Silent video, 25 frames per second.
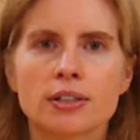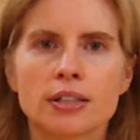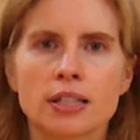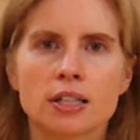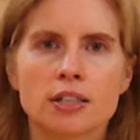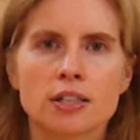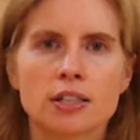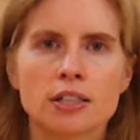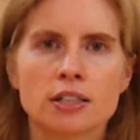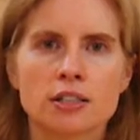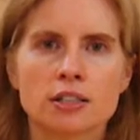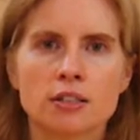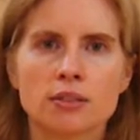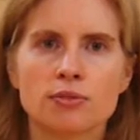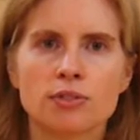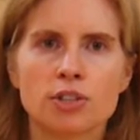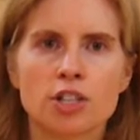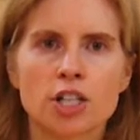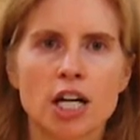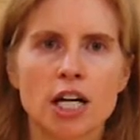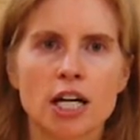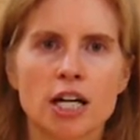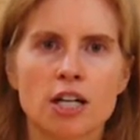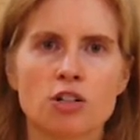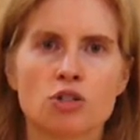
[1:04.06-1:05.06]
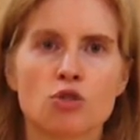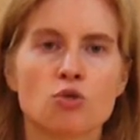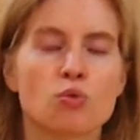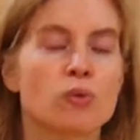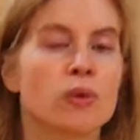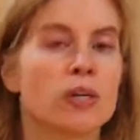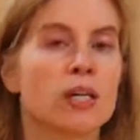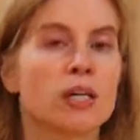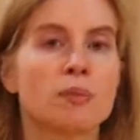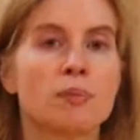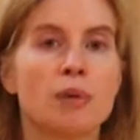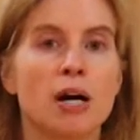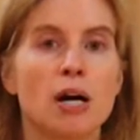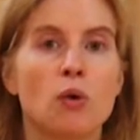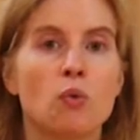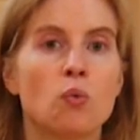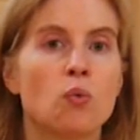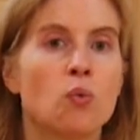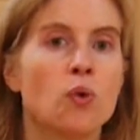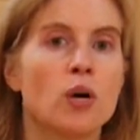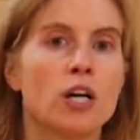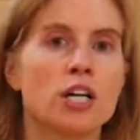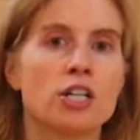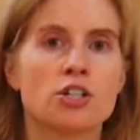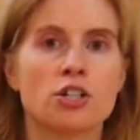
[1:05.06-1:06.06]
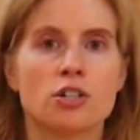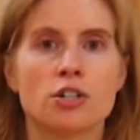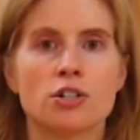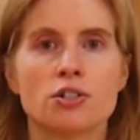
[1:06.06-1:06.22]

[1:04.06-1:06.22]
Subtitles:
theories of change, read about which